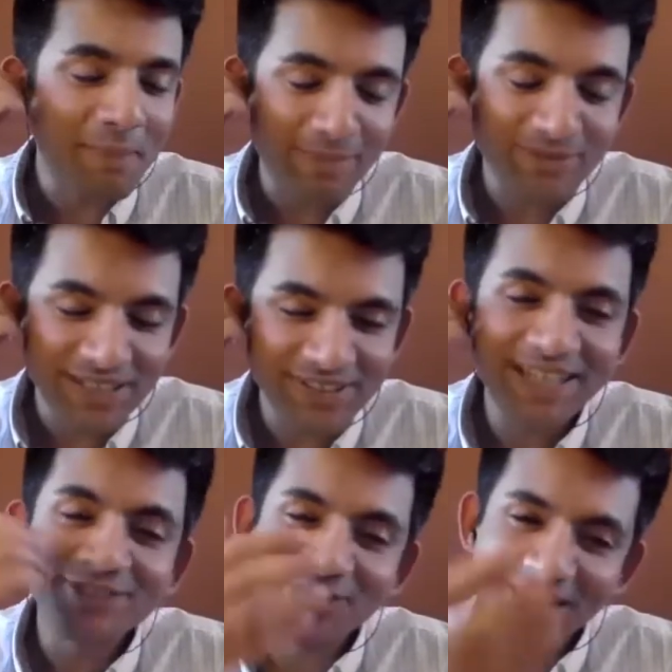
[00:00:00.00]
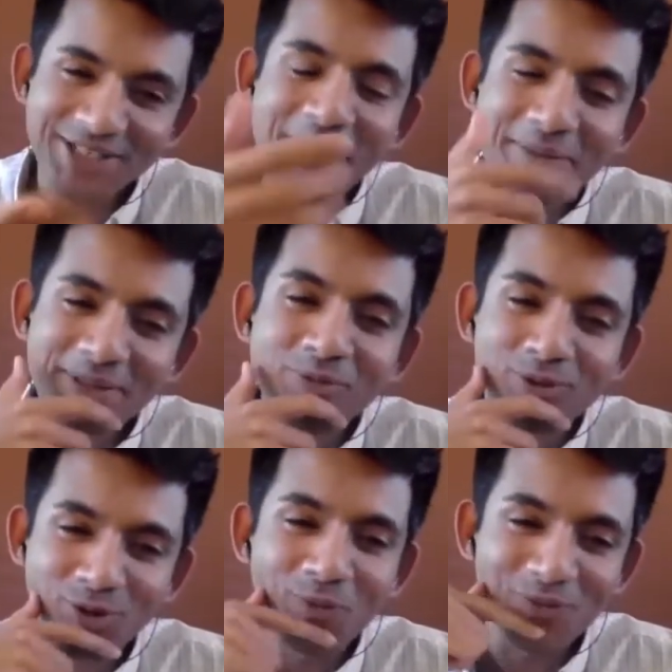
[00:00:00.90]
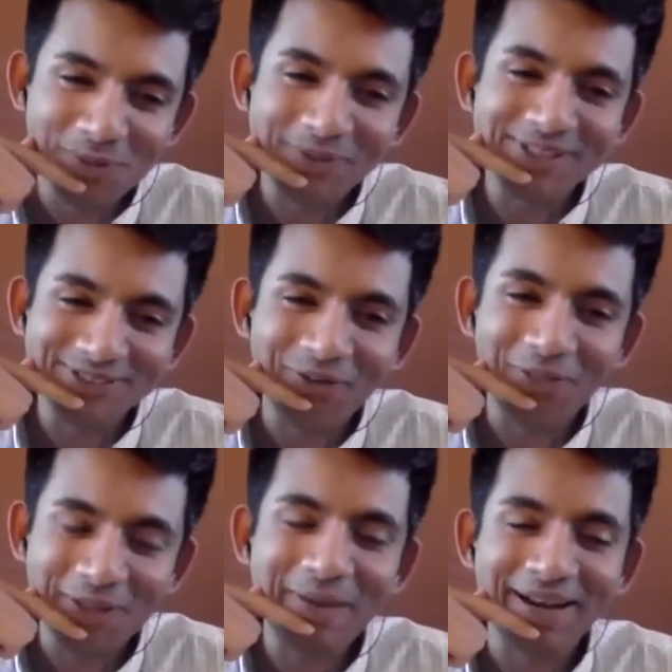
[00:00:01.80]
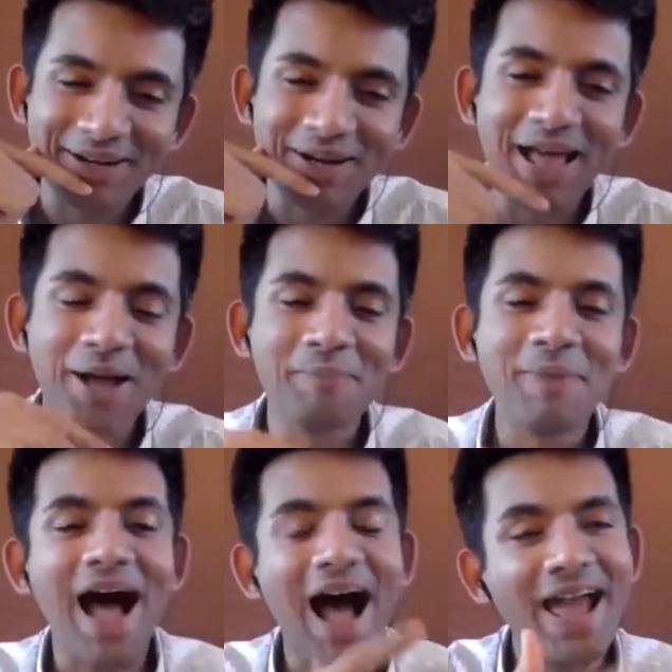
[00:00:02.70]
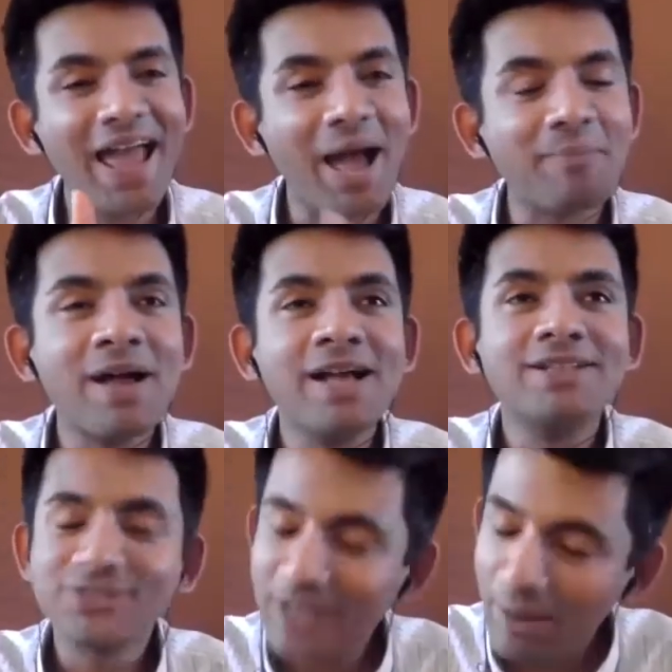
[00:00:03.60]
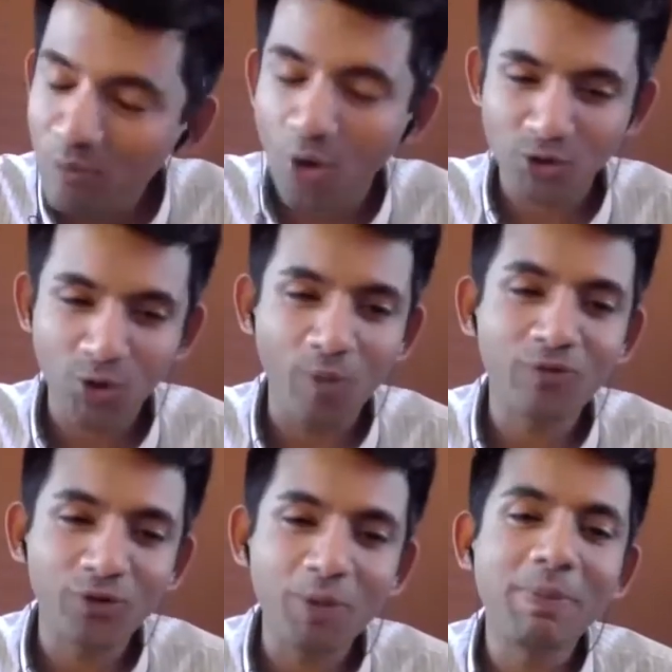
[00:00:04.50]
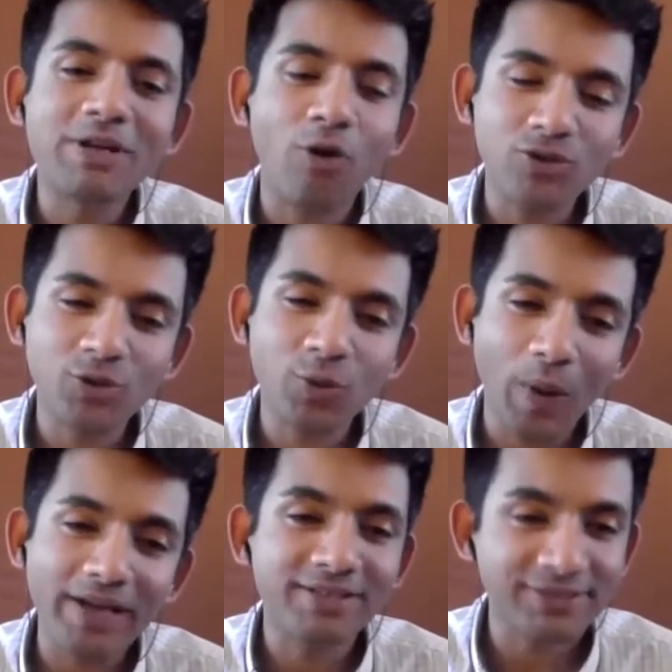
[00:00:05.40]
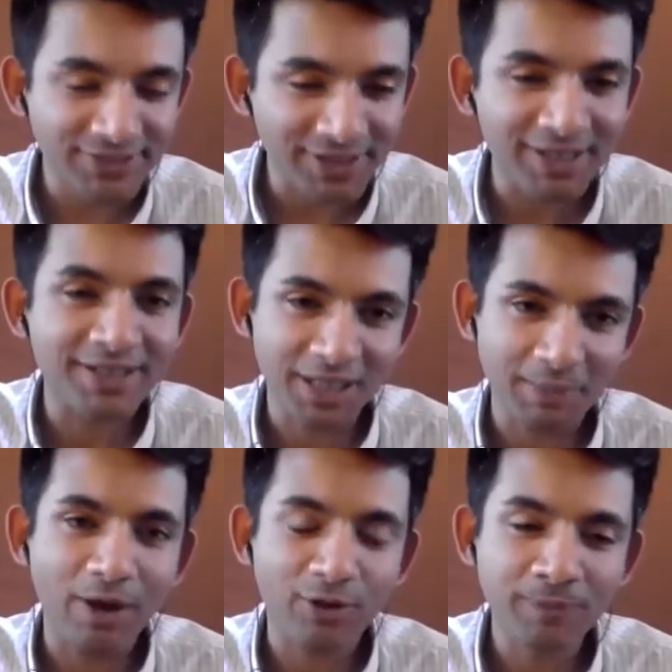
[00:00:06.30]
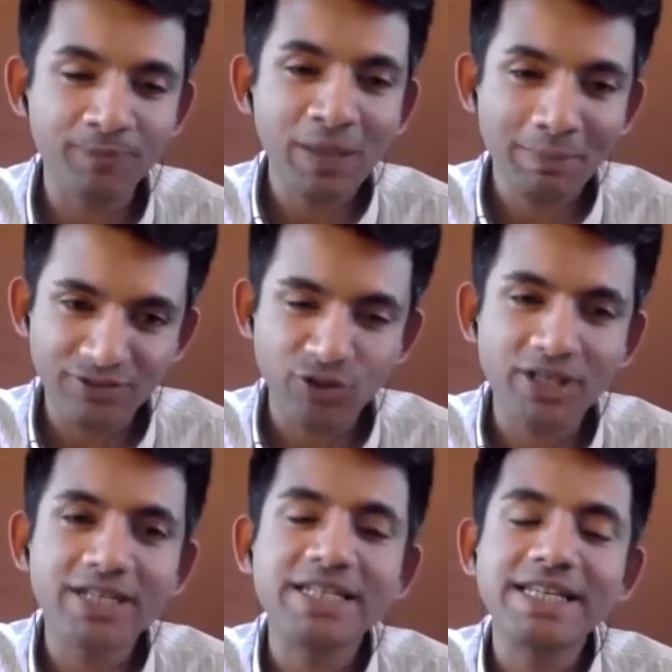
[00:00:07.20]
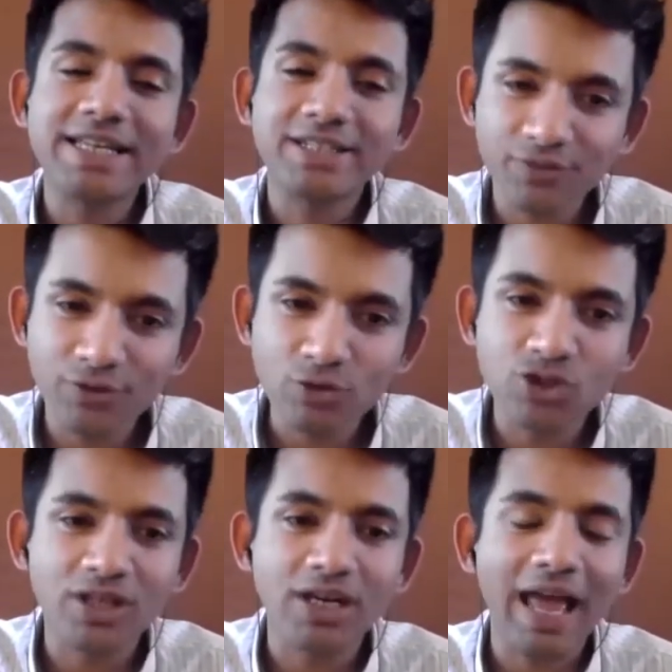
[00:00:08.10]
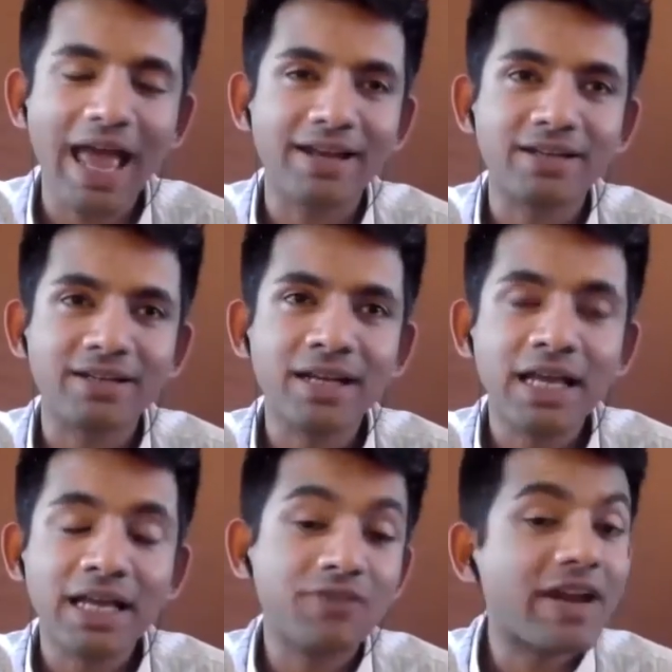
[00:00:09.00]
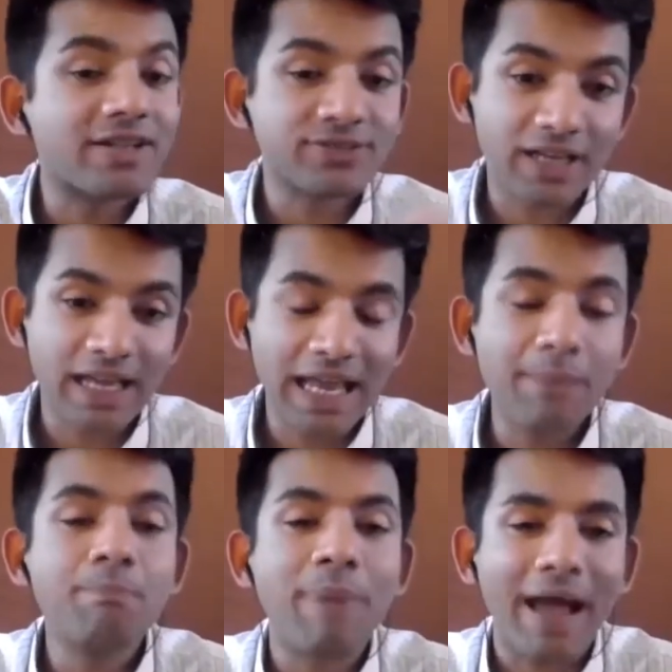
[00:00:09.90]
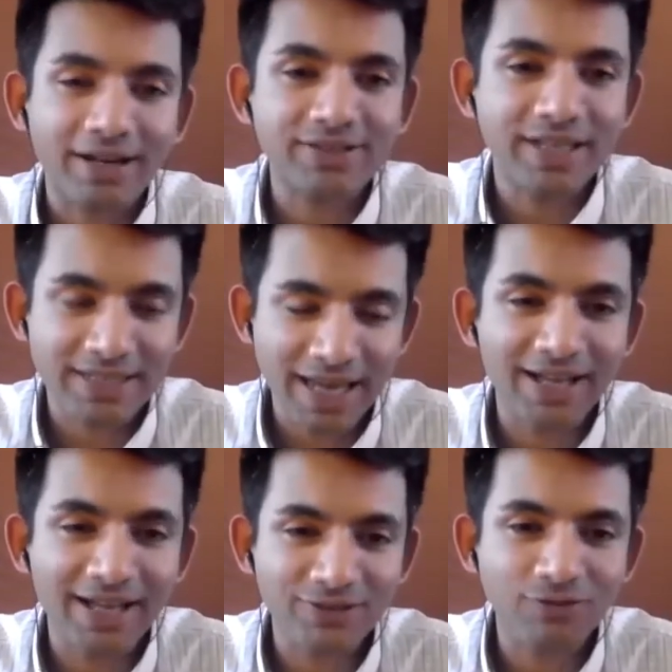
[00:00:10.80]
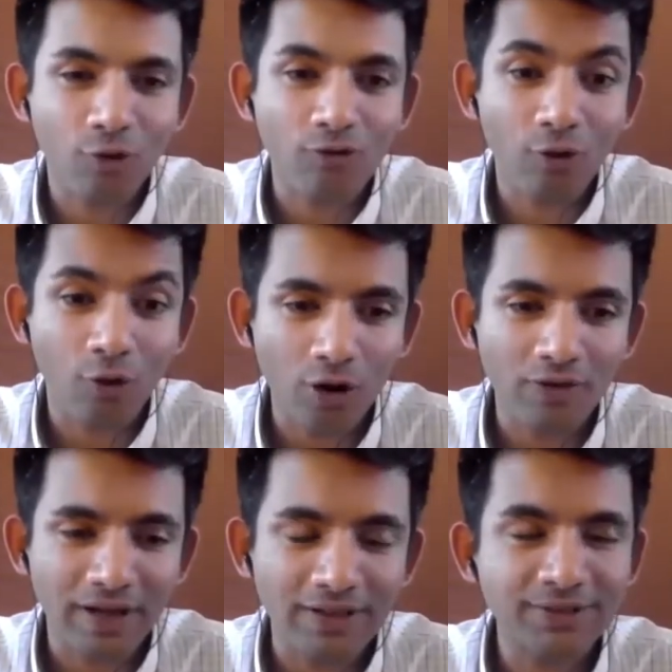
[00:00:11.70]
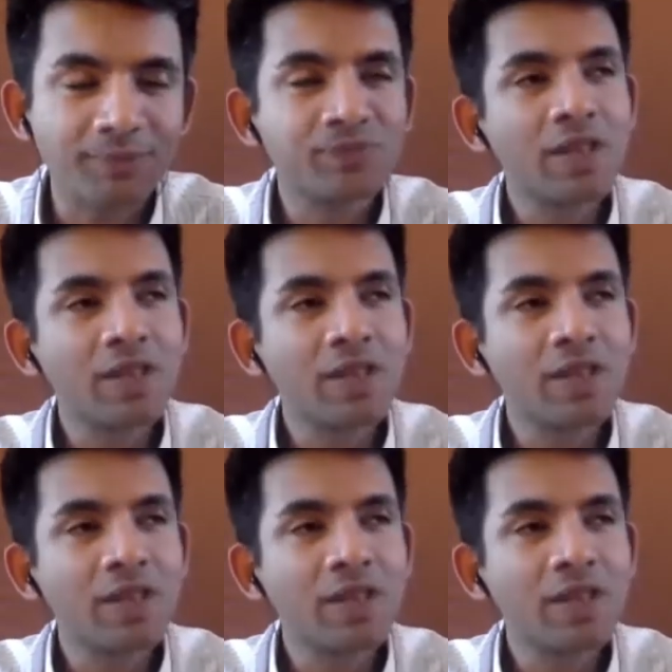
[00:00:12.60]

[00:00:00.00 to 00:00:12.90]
Perhaps Leslie is right. She might be the most hopeful person on the panel. I am somewhat hopeful, but also quite concerned about masculinity, its future, and the various impacts it has for all of us.